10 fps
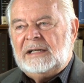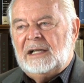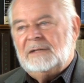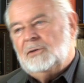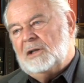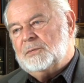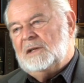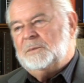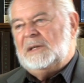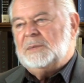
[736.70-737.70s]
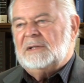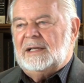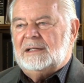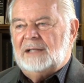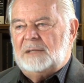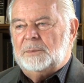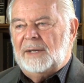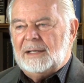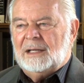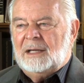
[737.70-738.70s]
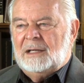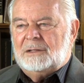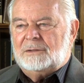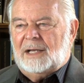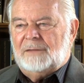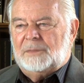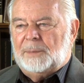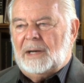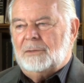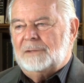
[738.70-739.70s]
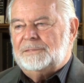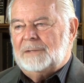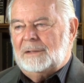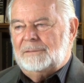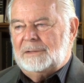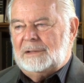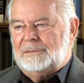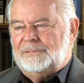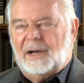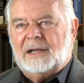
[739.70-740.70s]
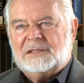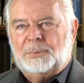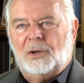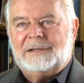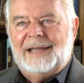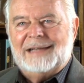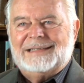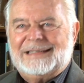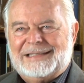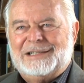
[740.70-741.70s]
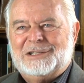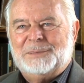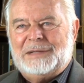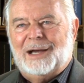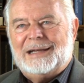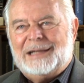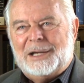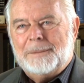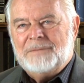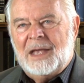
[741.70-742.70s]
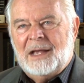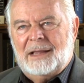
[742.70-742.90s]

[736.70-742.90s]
And of course, we have people like Glenn Beck, who have the power of the Fox broadcasting system behind him.